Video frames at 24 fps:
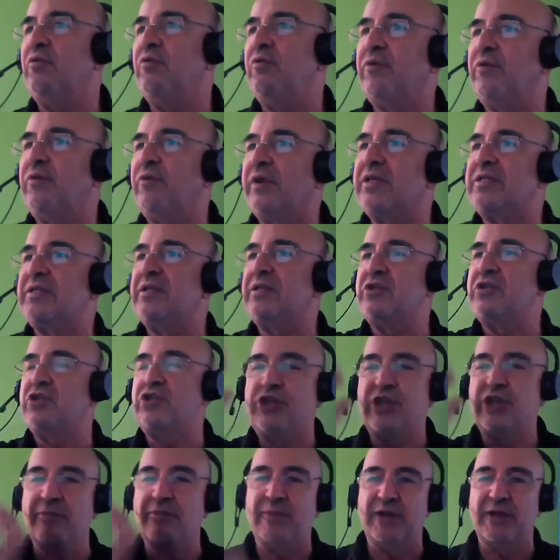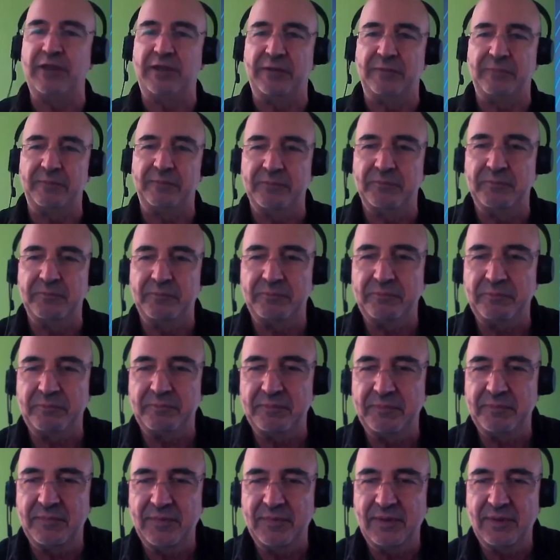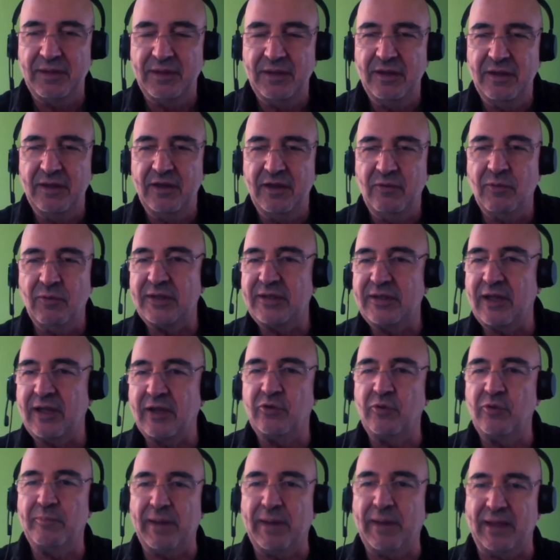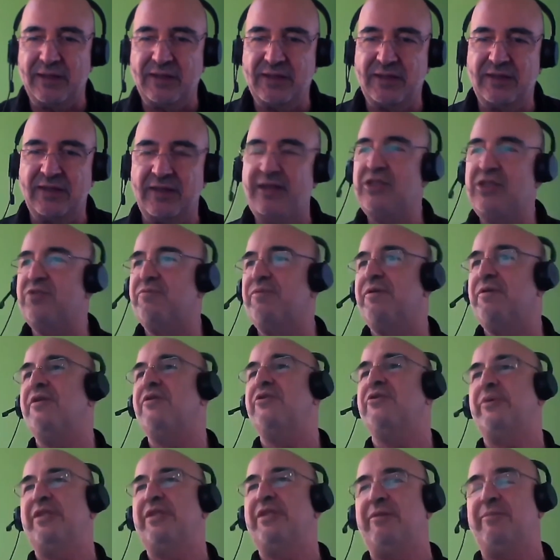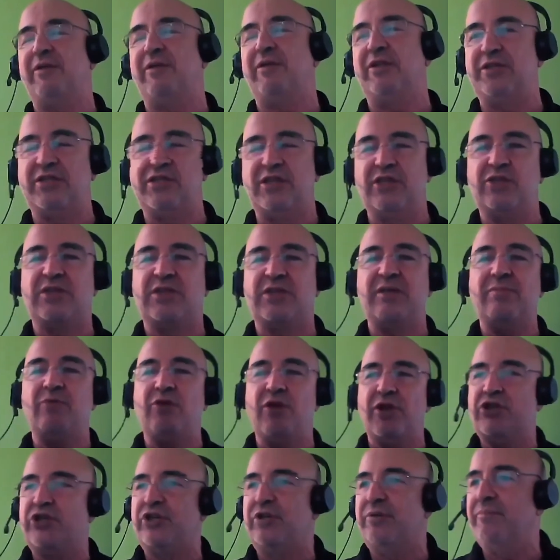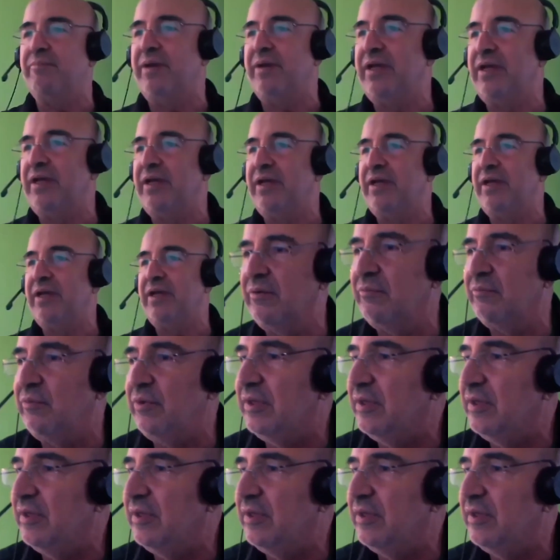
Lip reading: for instance, Germany, what are the paths? It's very incredible. This is a simulation made with